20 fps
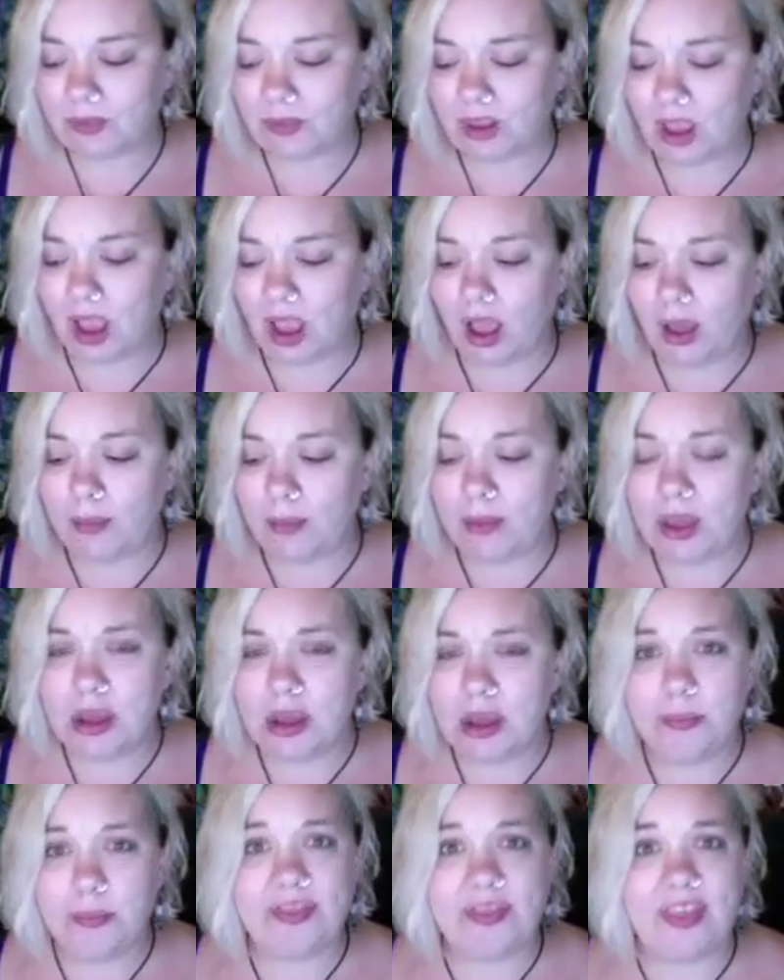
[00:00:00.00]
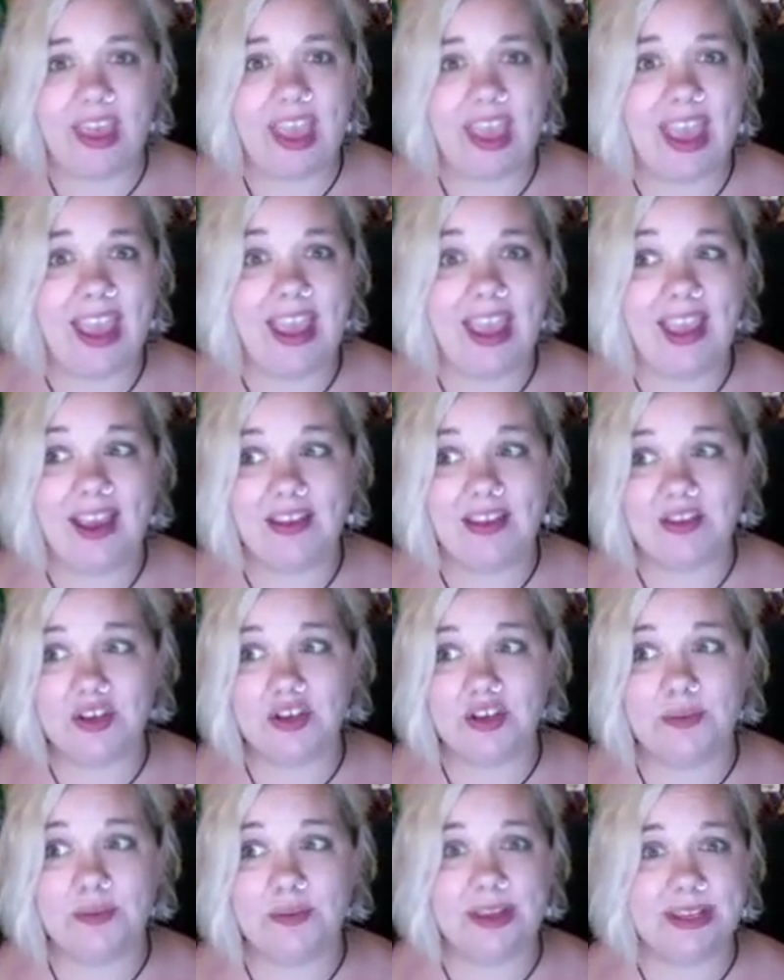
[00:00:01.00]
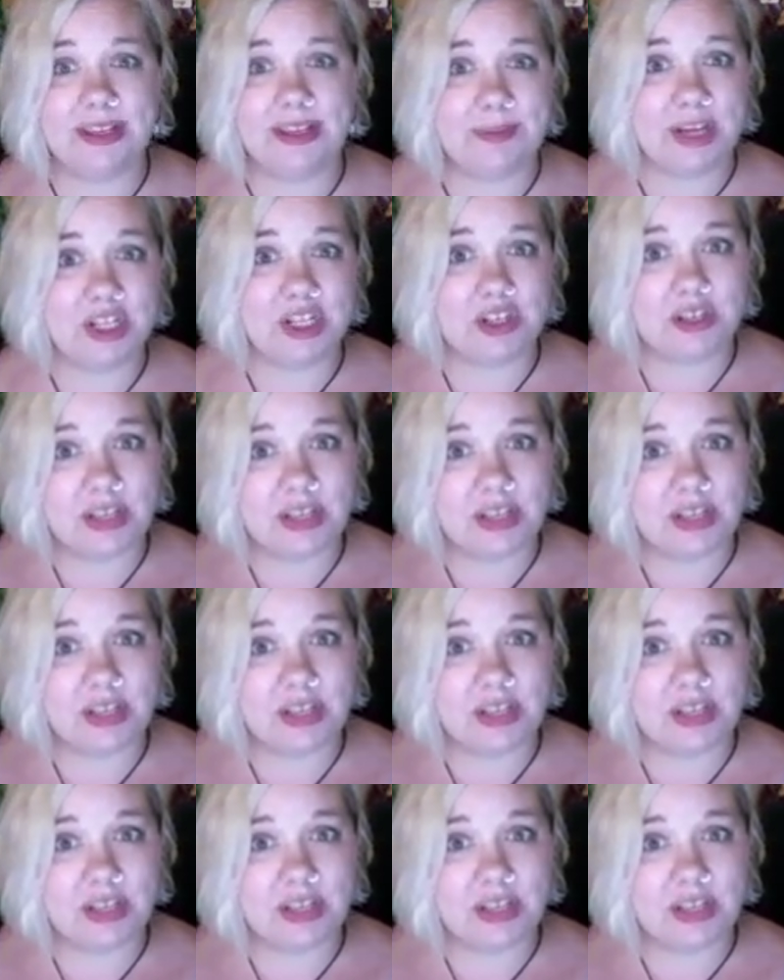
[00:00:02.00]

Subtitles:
But they took me to special